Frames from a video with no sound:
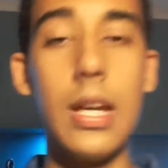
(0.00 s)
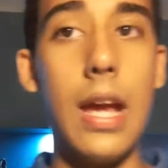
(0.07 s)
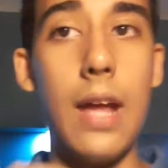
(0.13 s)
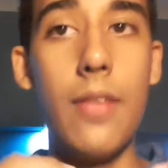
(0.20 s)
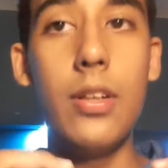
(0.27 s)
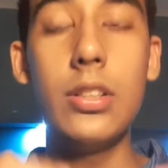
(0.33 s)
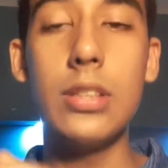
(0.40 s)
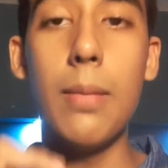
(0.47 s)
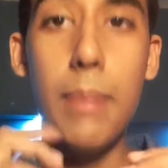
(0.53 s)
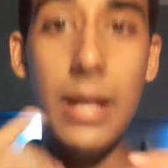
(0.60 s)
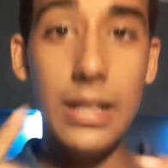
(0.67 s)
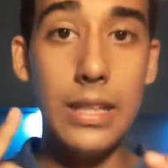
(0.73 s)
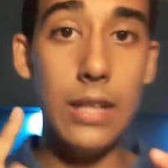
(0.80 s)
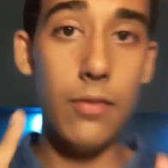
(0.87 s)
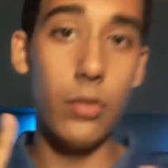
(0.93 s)
There's a
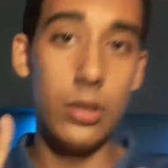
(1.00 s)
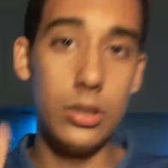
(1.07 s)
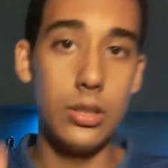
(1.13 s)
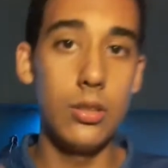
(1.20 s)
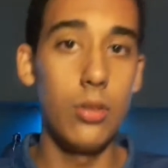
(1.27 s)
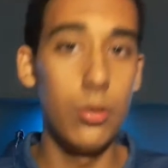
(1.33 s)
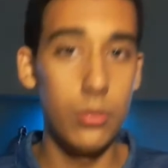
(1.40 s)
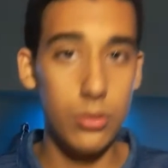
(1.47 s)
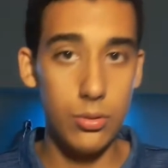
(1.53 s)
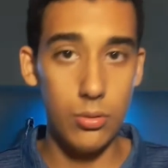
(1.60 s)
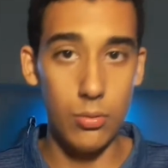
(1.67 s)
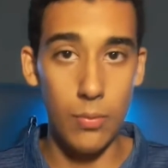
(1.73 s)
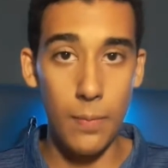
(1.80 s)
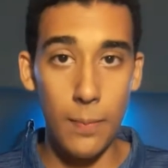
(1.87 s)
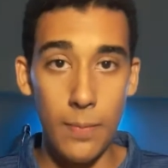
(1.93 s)
big difference in those
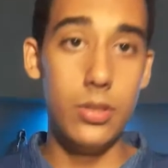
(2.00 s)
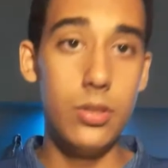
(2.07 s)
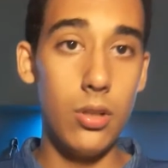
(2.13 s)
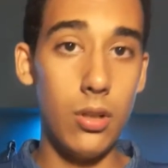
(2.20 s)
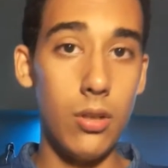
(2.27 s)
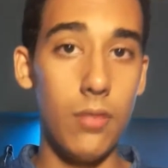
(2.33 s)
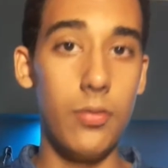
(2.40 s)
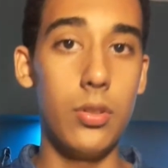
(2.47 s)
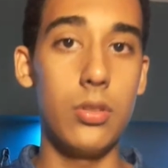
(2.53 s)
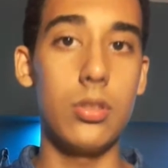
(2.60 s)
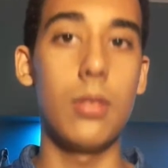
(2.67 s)
two. Don't confuse